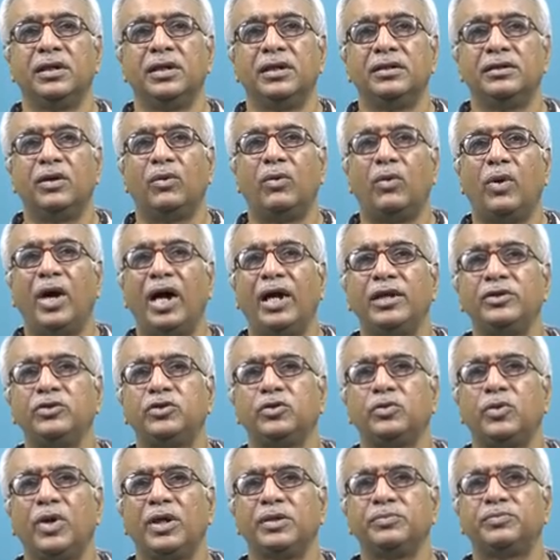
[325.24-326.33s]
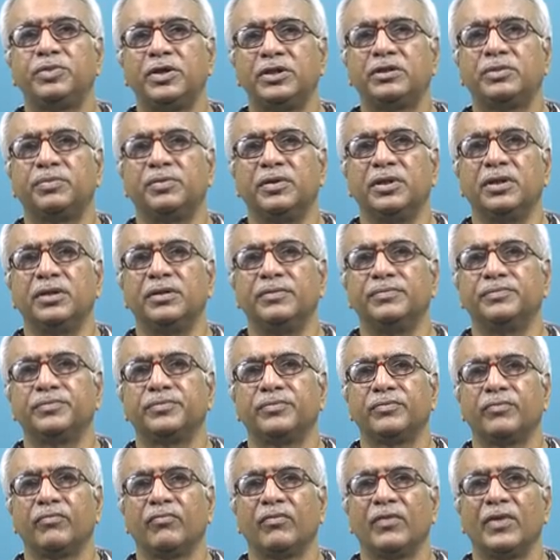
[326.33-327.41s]
The one-to-one principle.
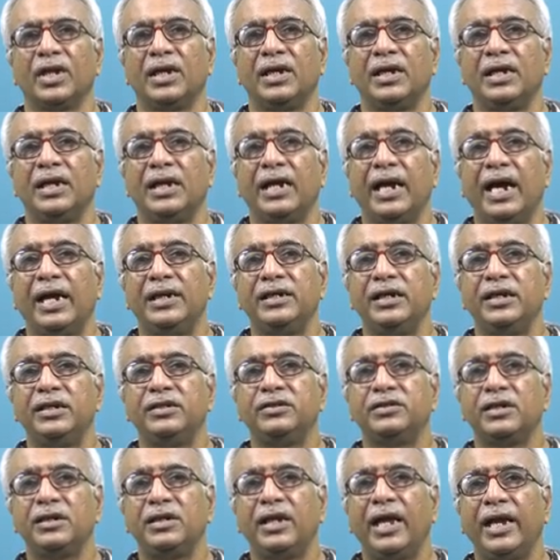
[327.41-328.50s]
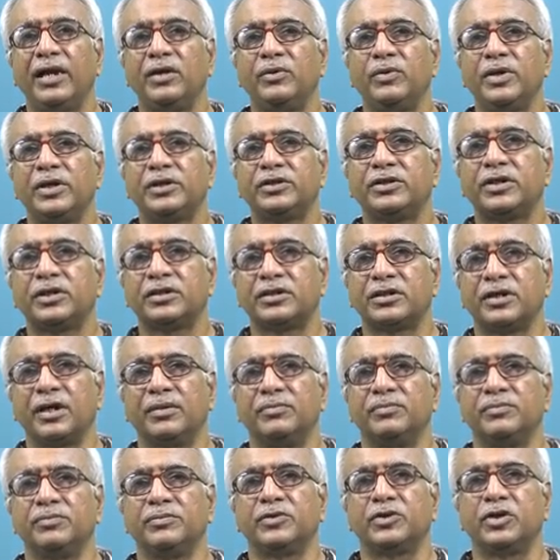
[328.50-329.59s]
An interlanguage
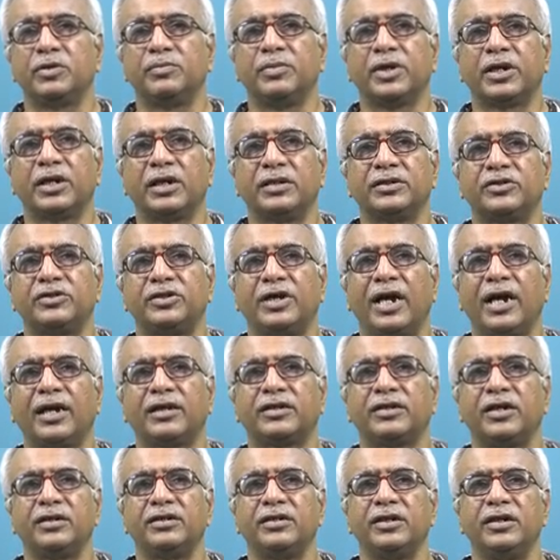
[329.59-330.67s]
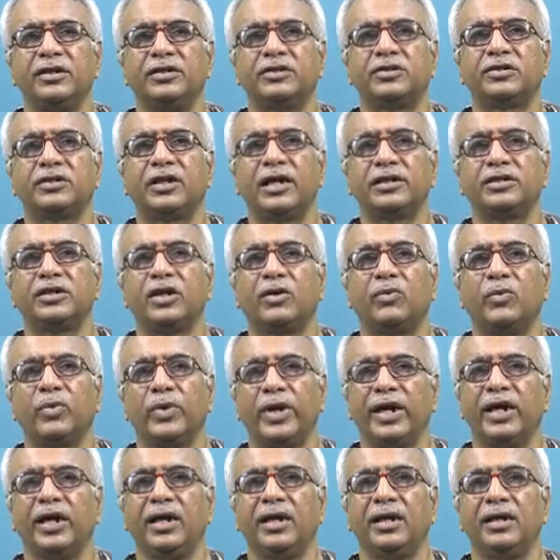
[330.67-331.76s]
system should be constructed in such a
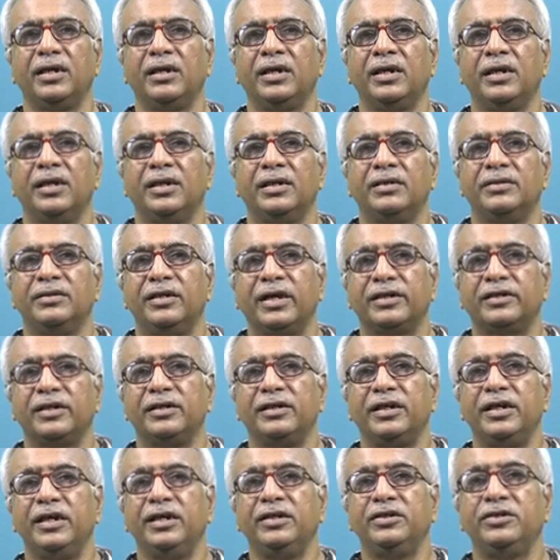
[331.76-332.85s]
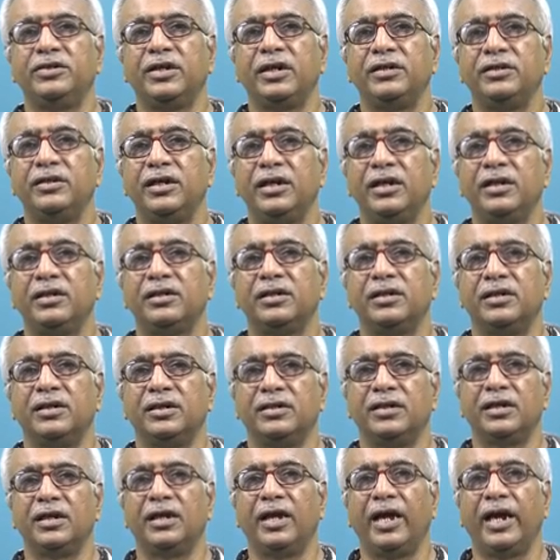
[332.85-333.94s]
way that an intended
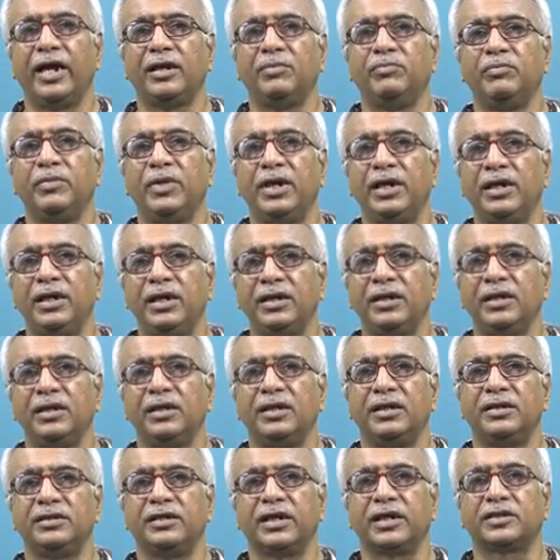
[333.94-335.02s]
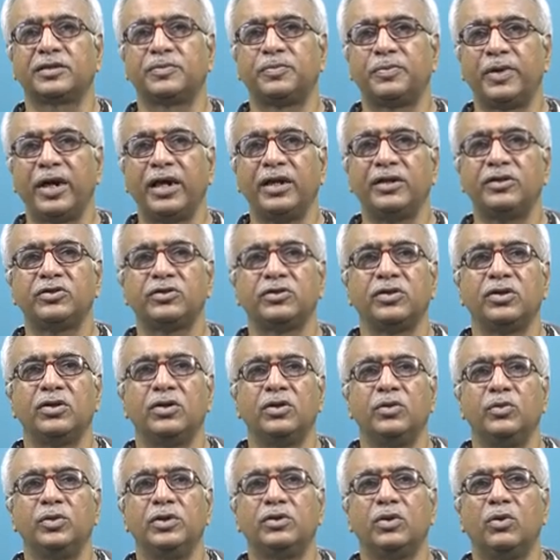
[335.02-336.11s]
underlying meaning is expressed
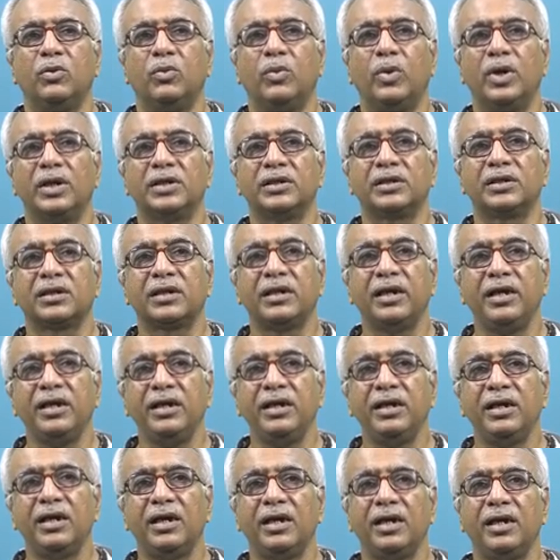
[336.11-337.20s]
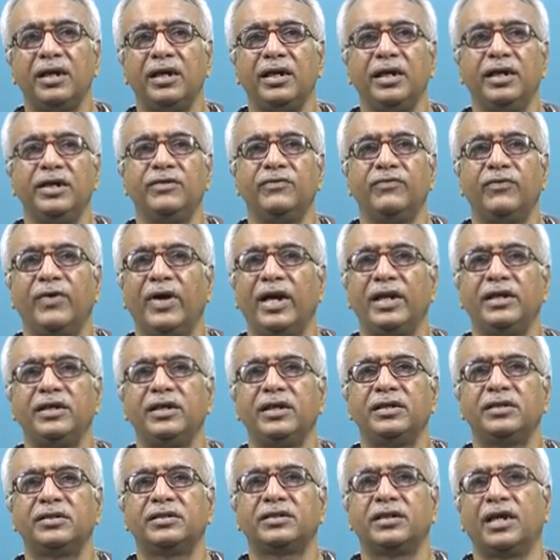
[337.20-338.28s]
with one clear
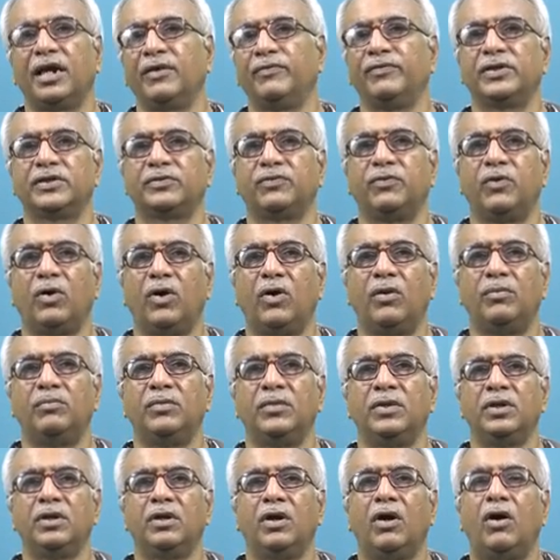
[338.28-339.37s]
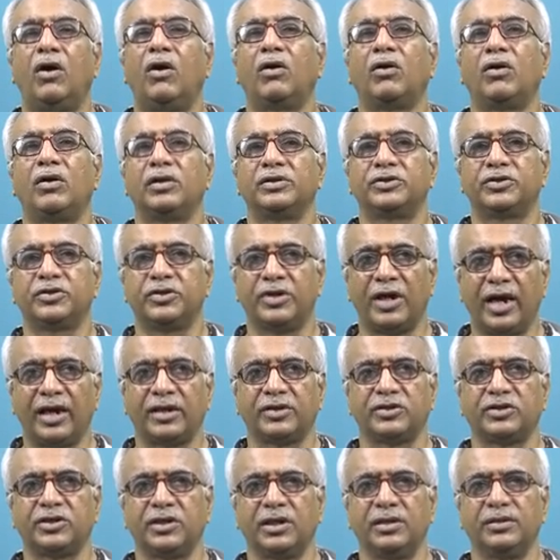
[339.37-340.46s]
invariant surface form or
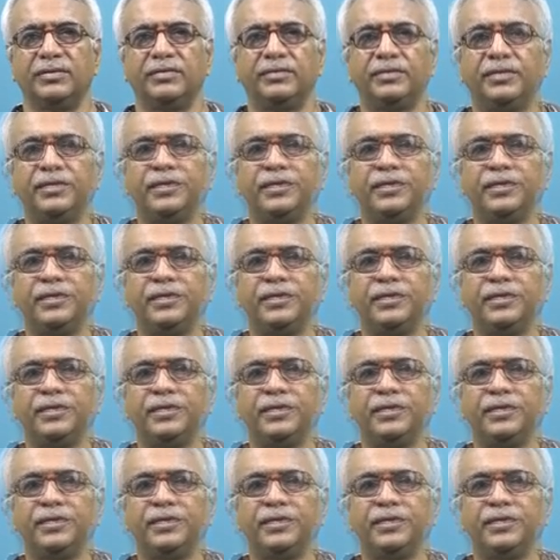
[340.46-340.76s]
construction.